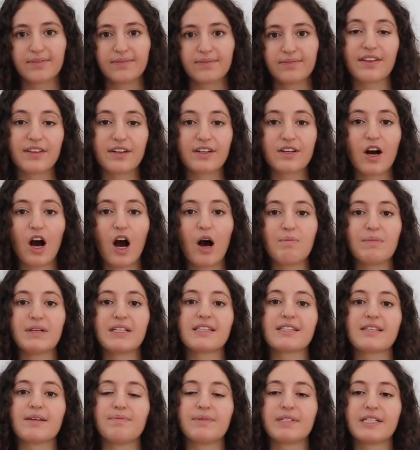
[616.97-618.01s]
Another
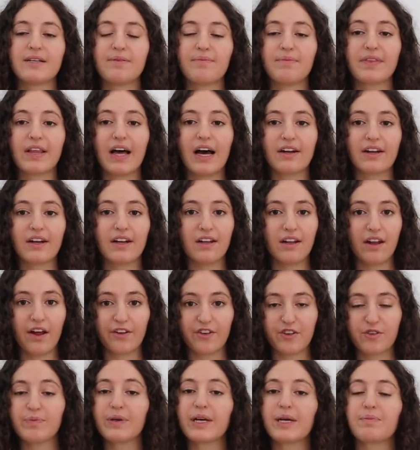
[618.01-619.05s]
common symptom that a lot
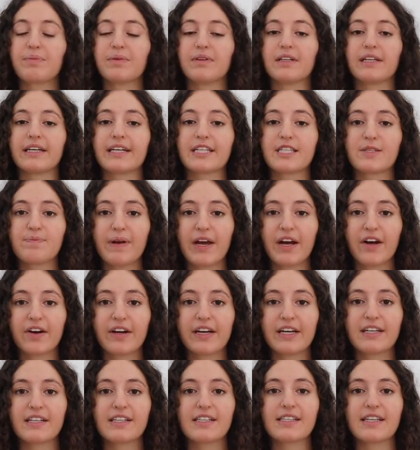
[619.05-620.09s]
of people
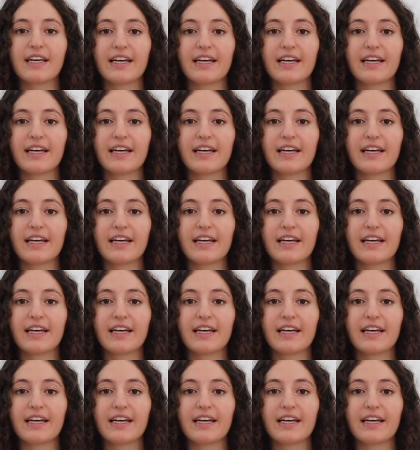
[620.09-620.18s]
experience